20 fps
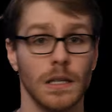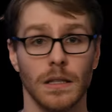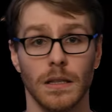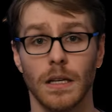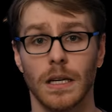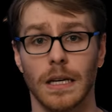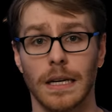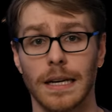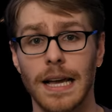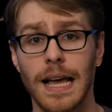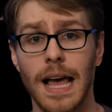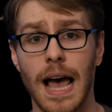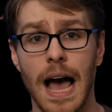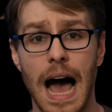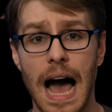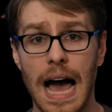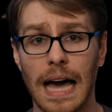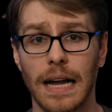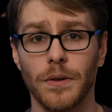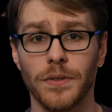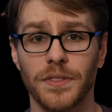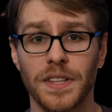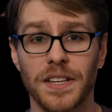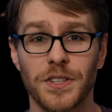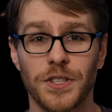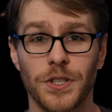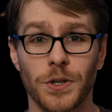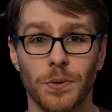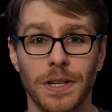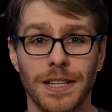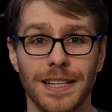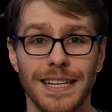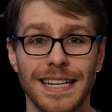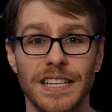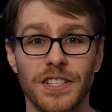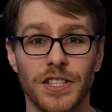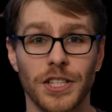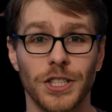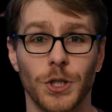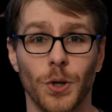Look, I don't think
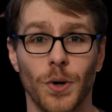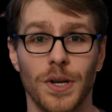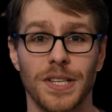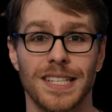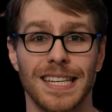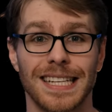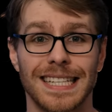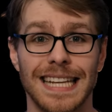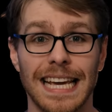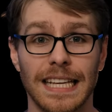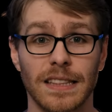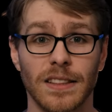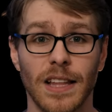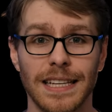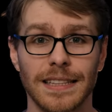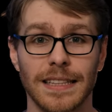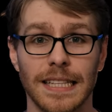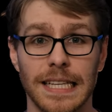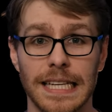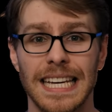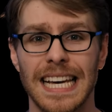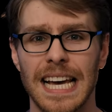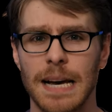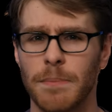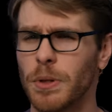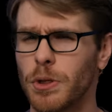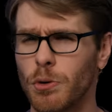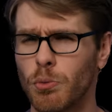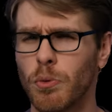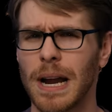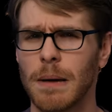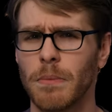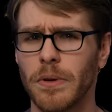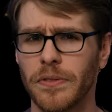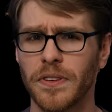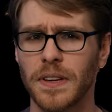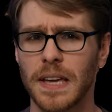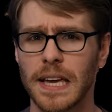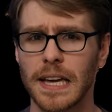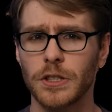sterility is a choice to take lightly, but the
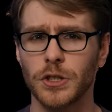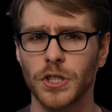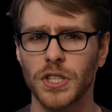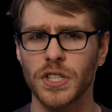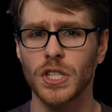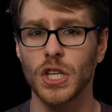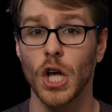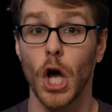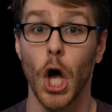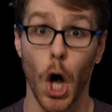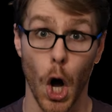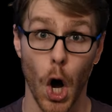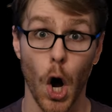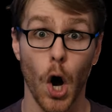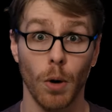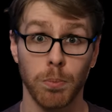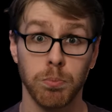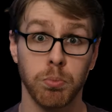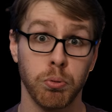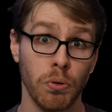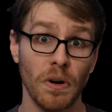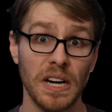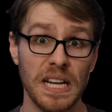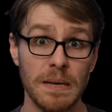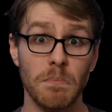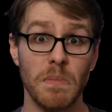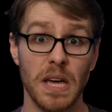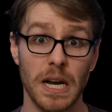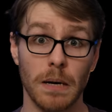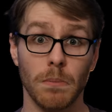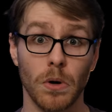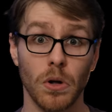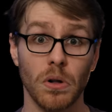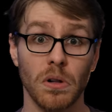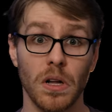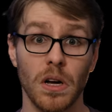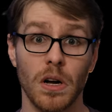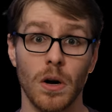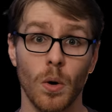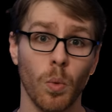ramifications are pretty minimal.